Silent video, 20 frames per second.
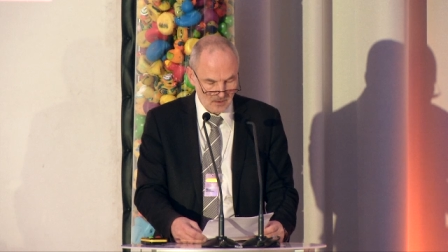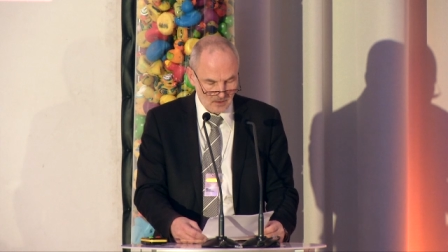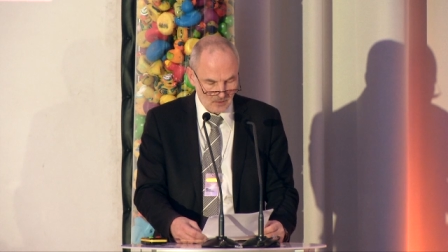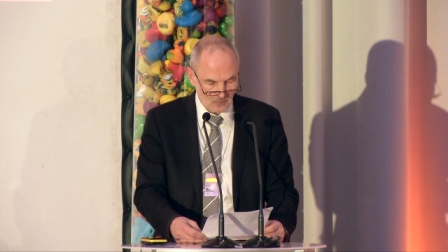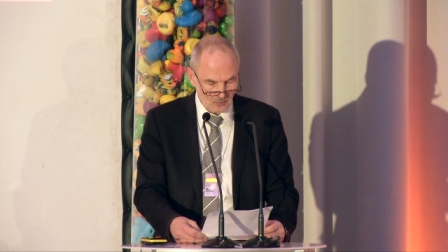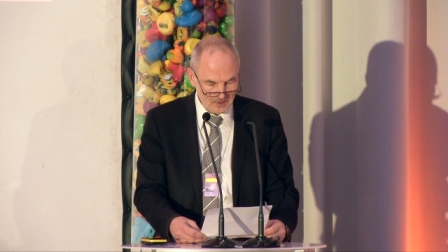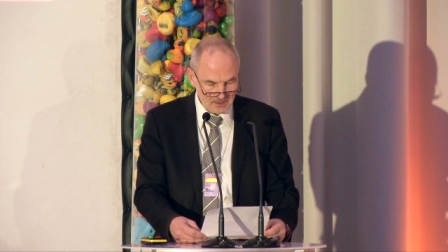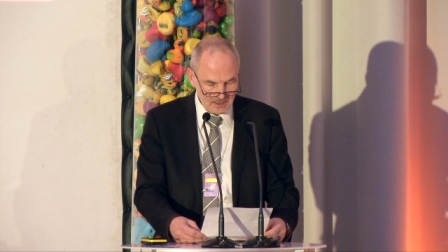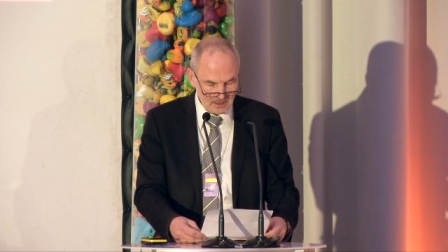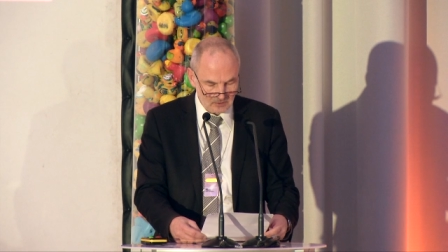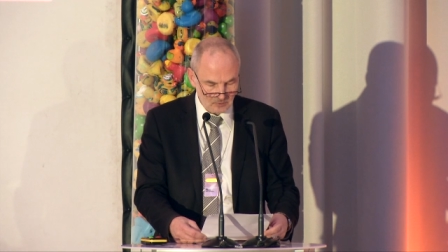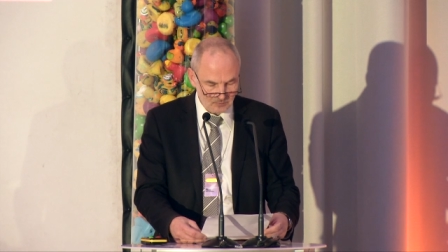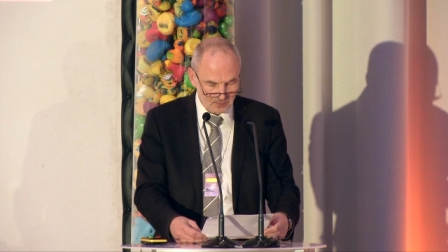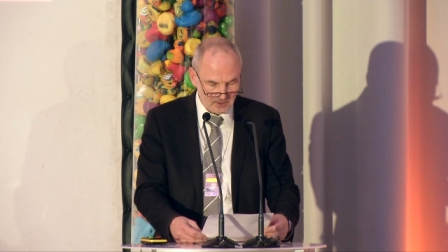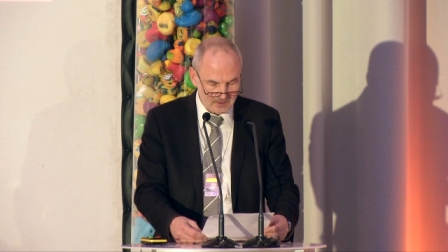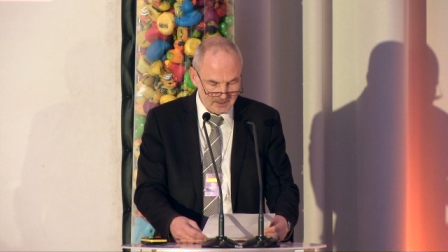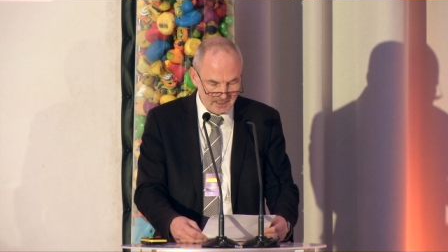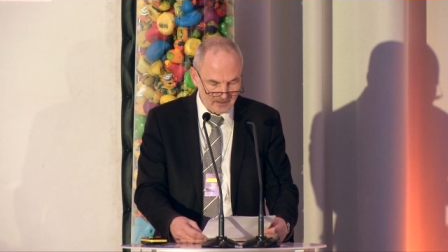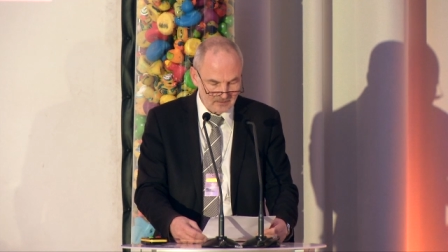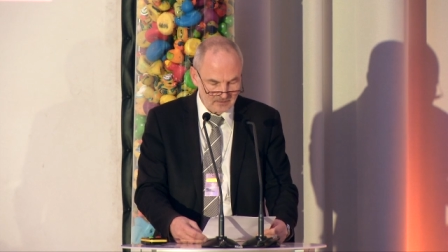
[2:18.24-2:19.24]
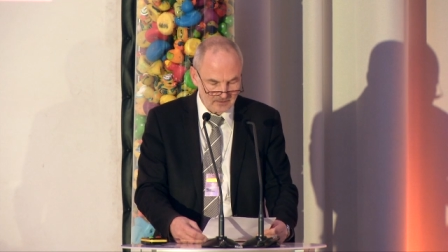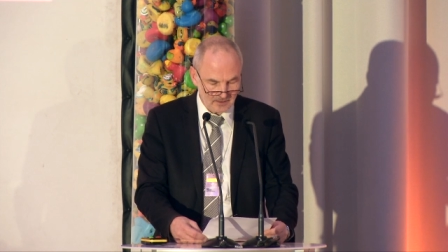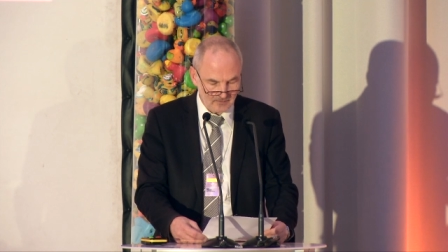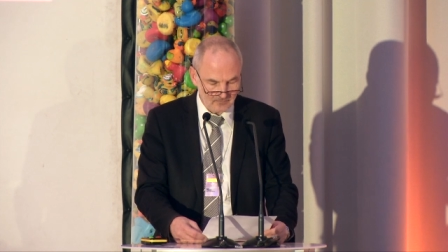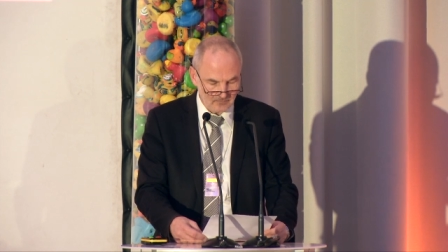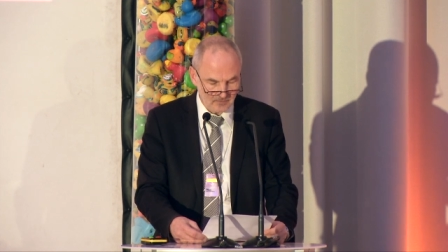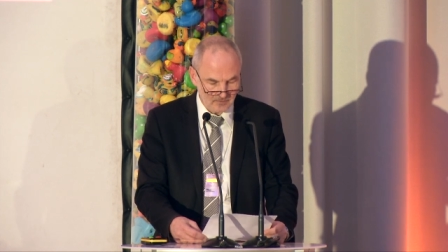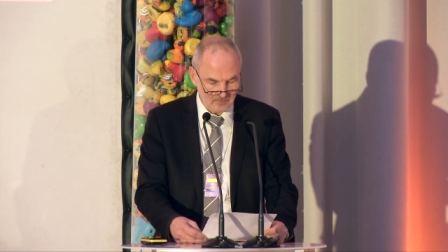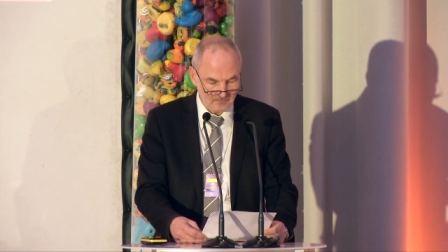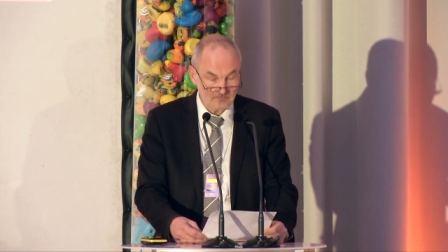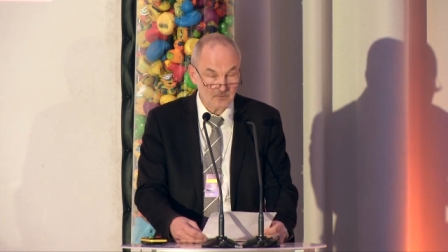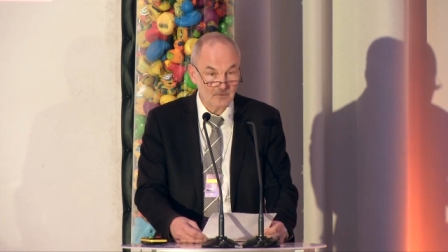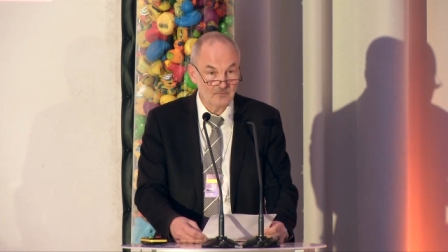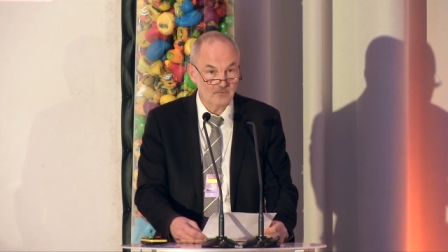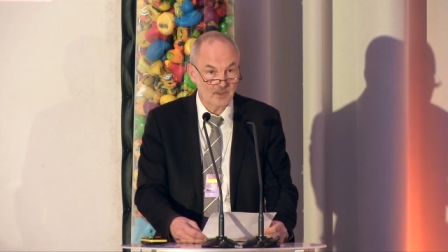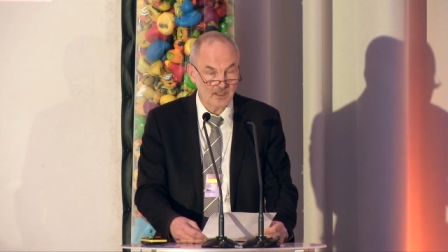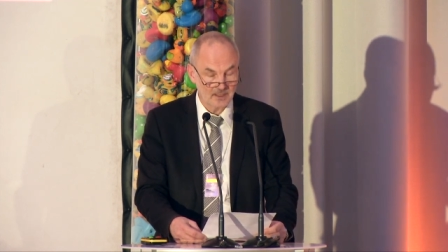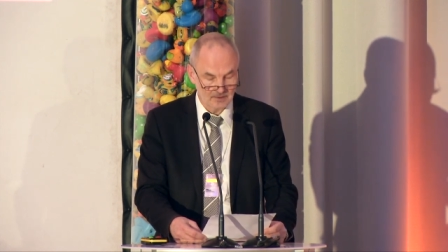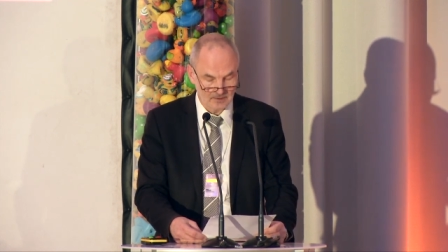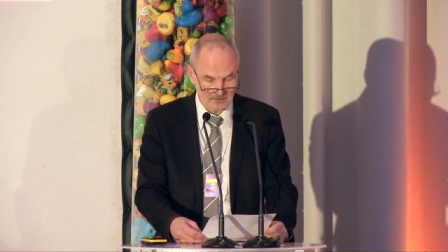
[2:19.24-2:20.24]
We need to protect them from
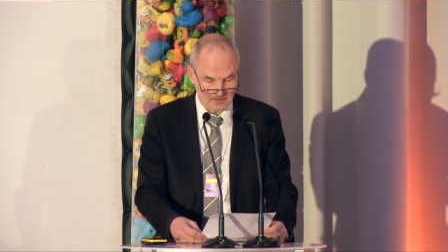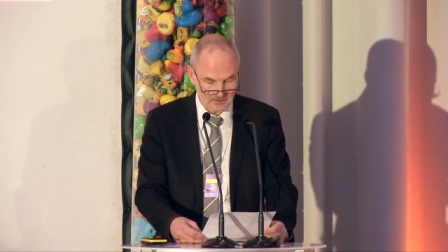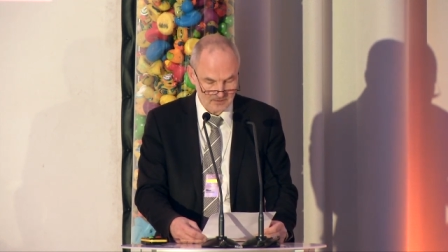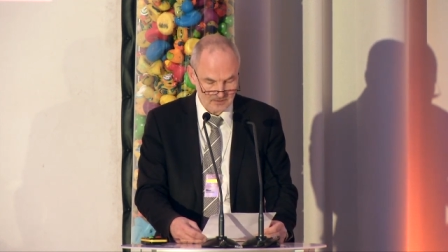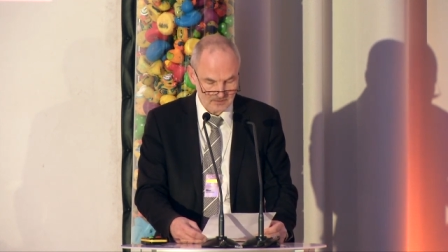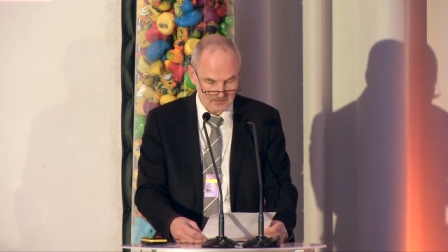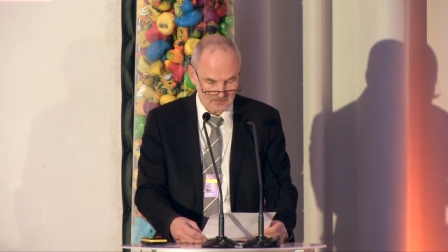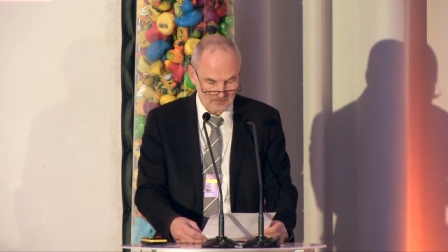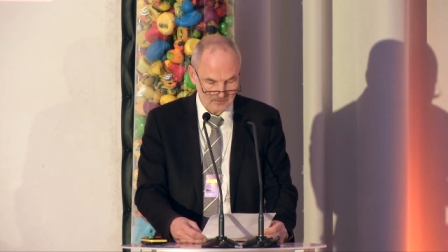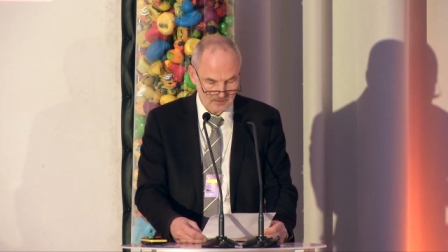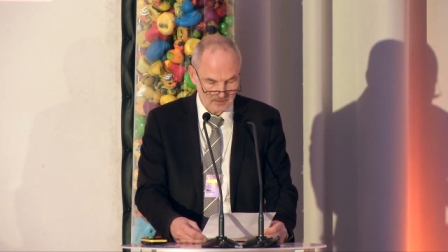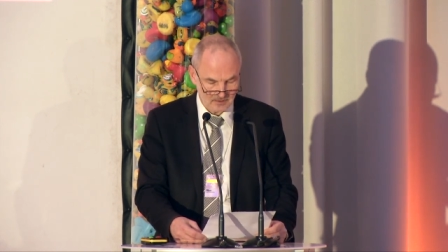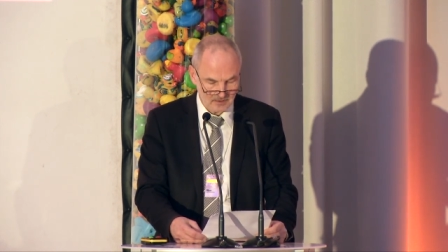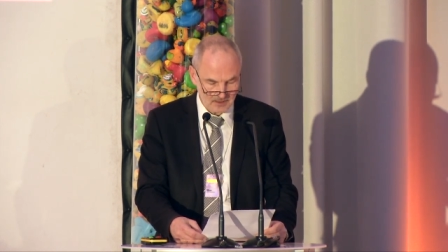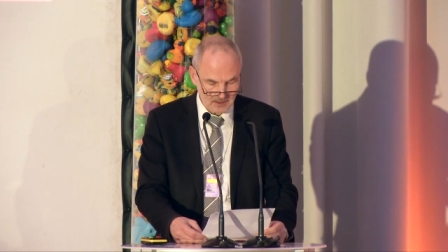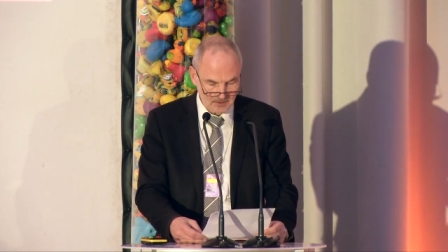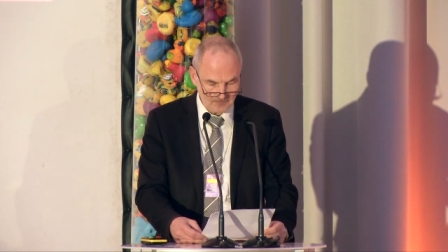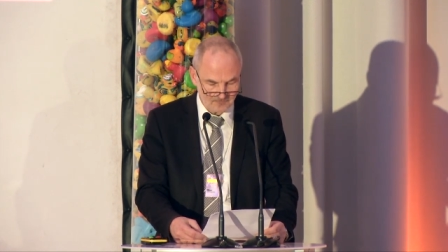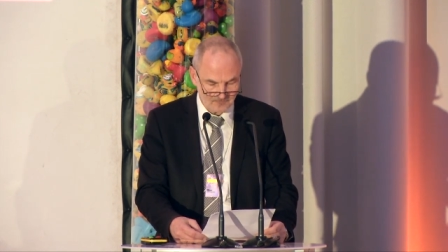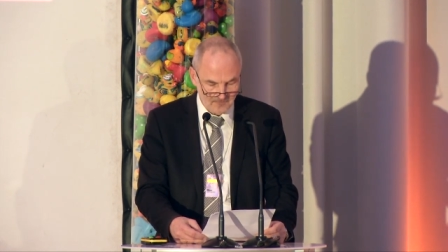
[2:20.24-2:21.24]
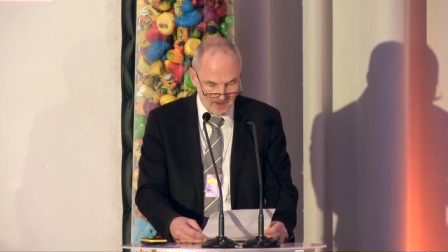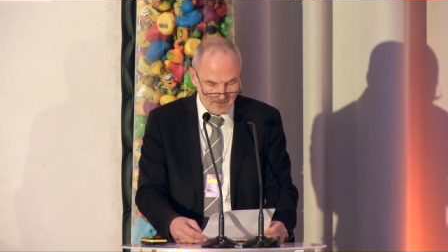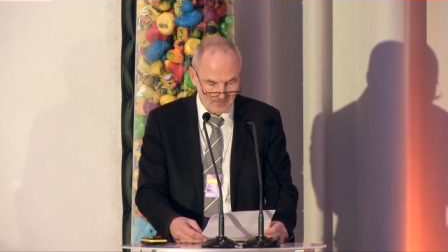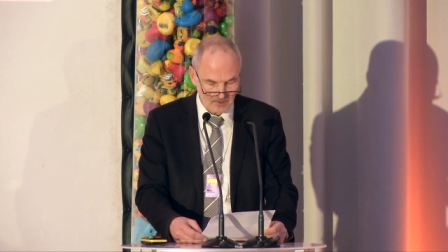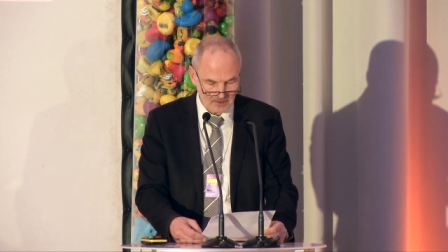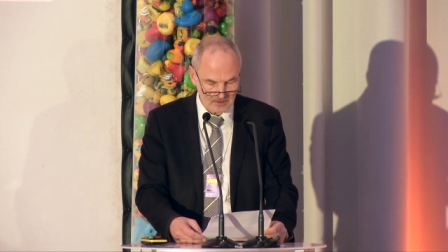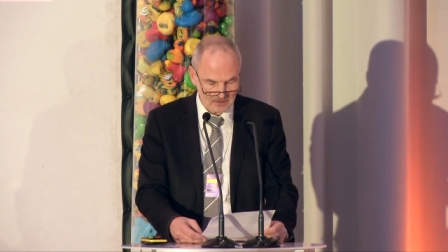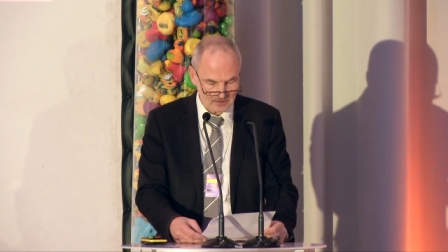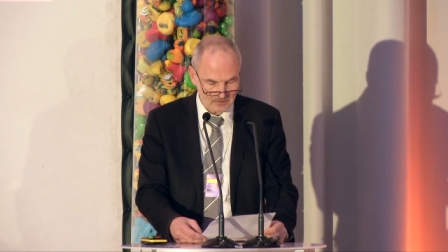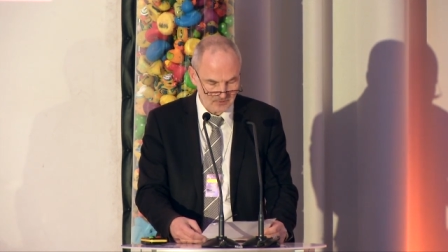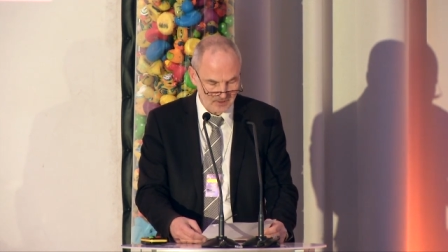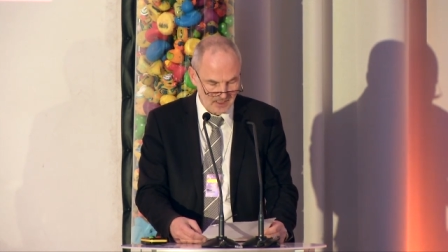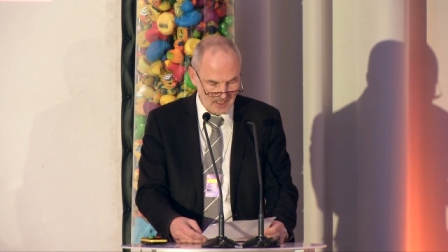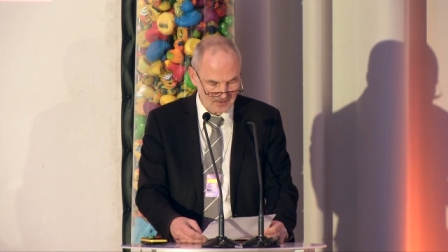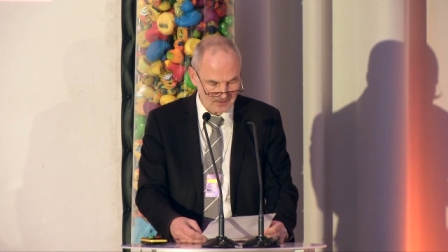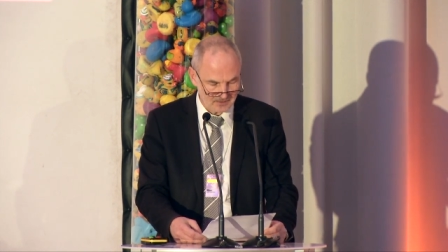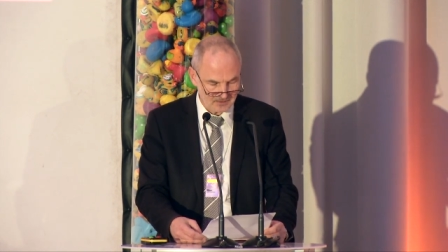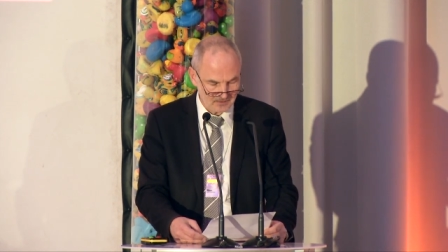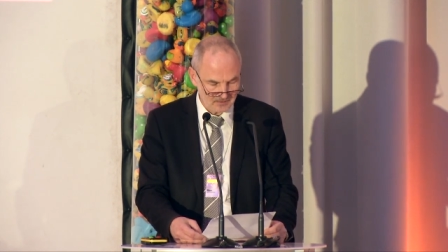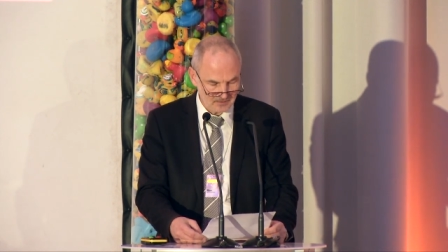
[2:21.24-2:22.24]
violence, keep families
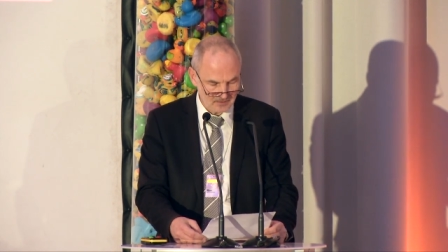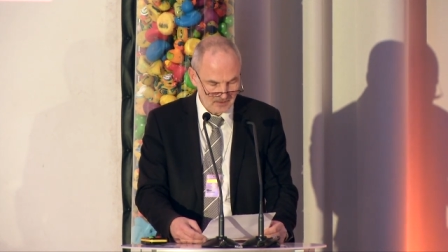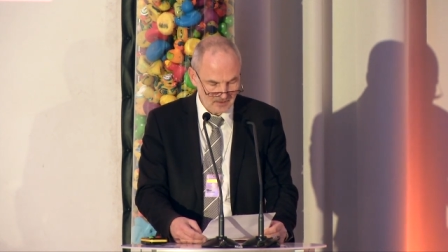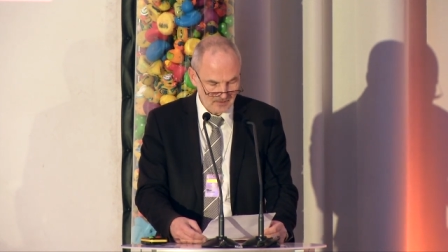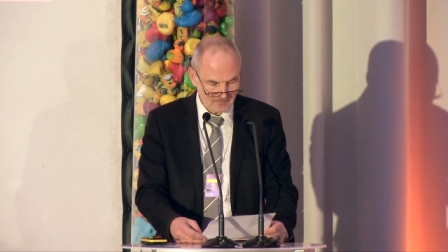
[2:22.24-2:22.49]
together,